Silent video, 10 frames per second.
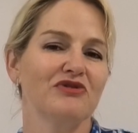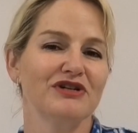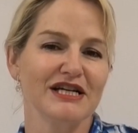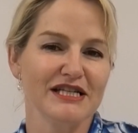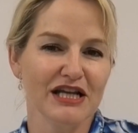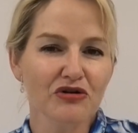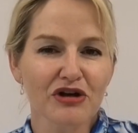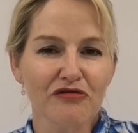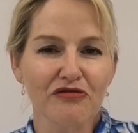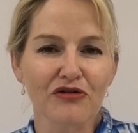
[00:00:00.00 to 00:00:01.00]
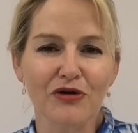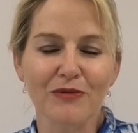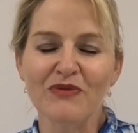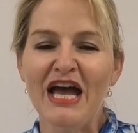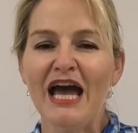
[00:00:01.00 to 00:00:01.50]
products they're looking
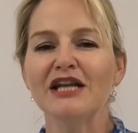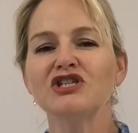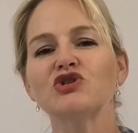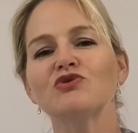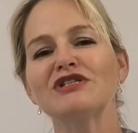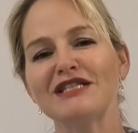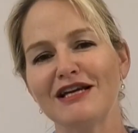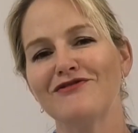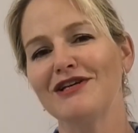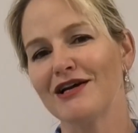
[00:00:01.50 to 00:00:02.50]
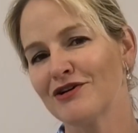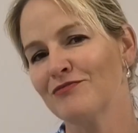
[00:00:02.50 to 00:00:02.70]
for and ensure safety and